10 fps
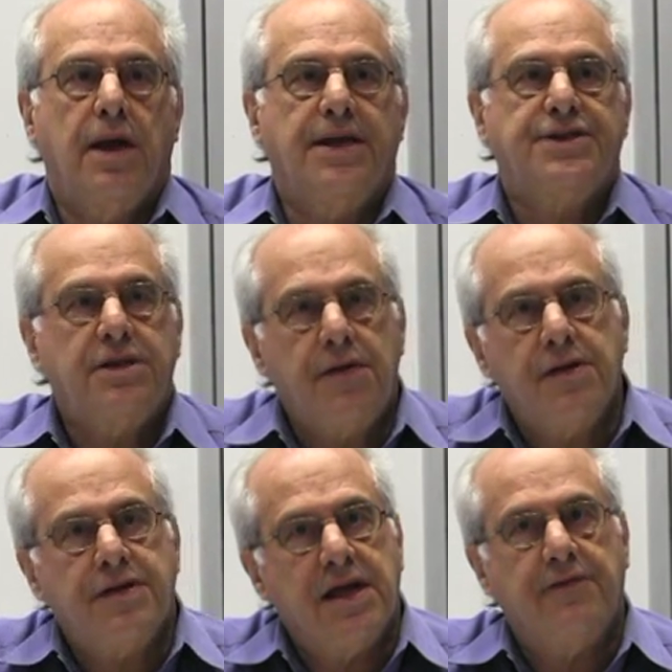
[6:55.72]
It's
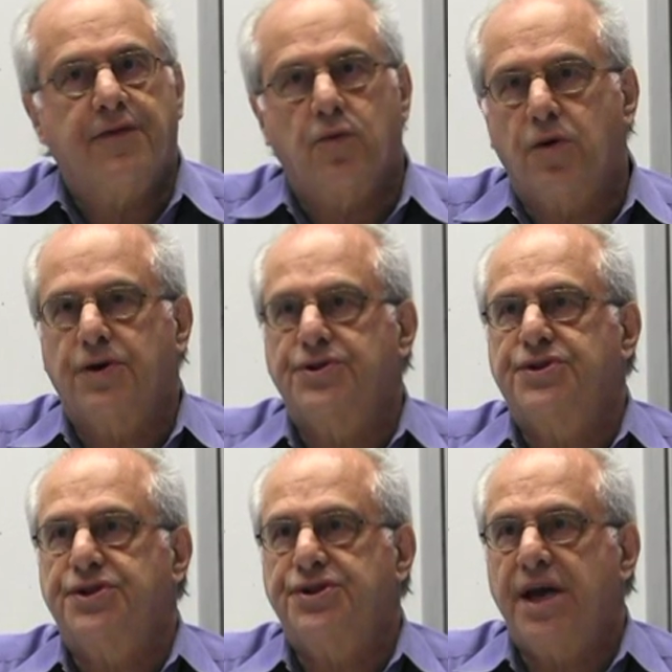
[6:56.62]
another thing for
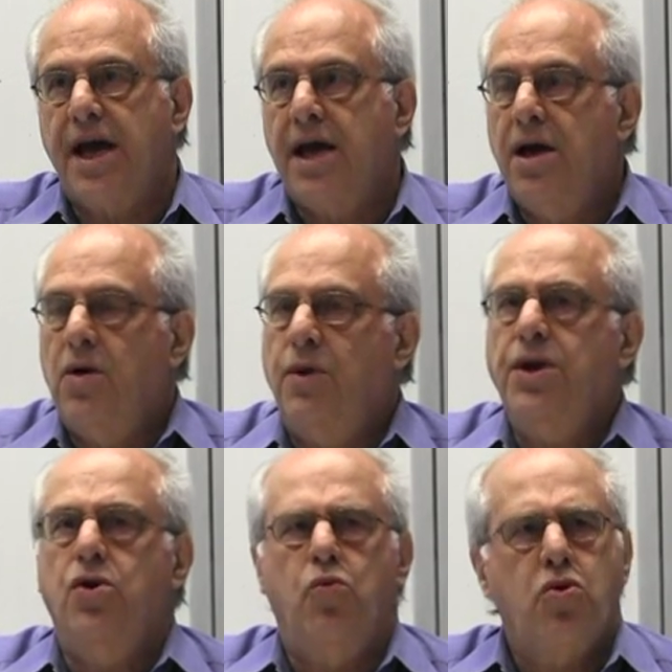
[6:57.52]
workers to say,
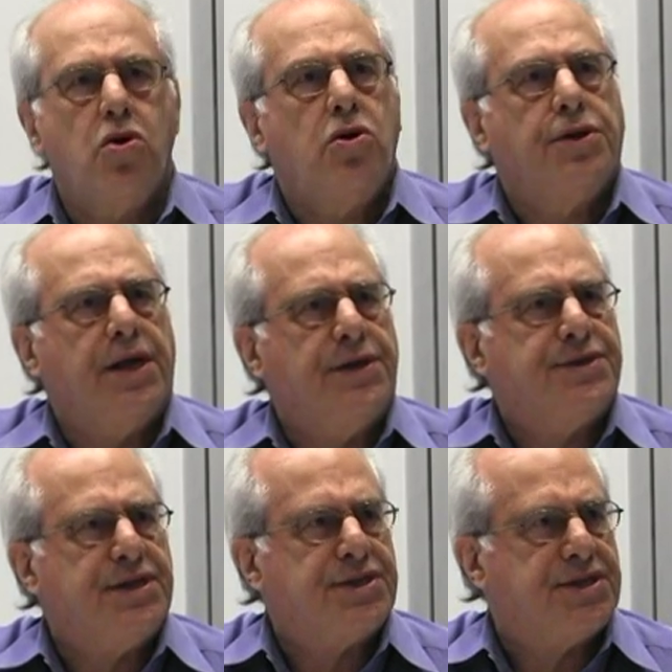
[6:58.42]
what in the world
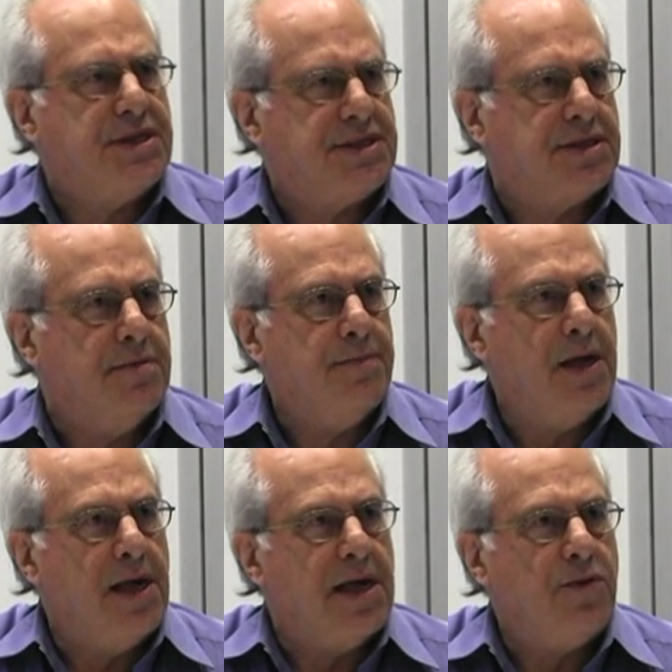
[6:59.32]
is this
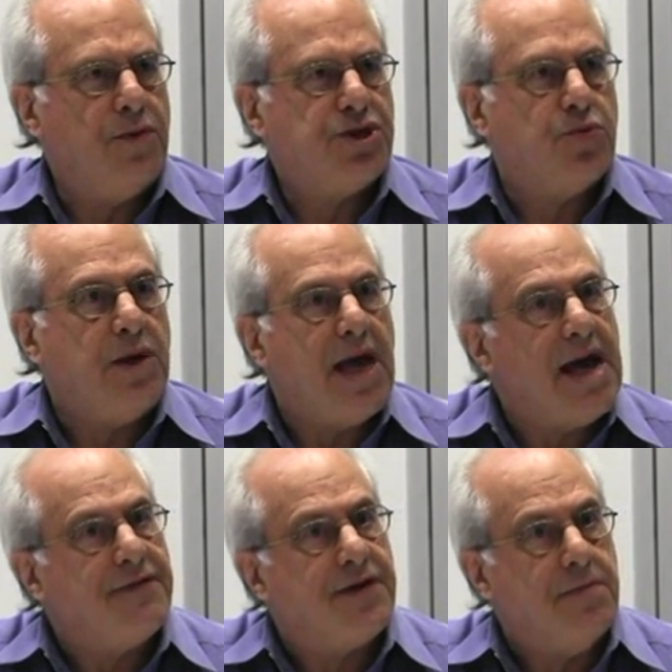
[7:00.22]
system in which we
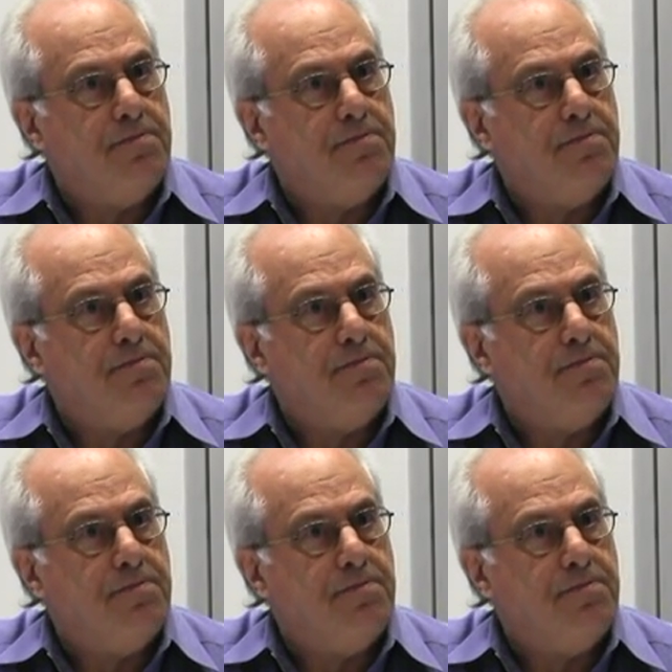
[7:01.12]
have to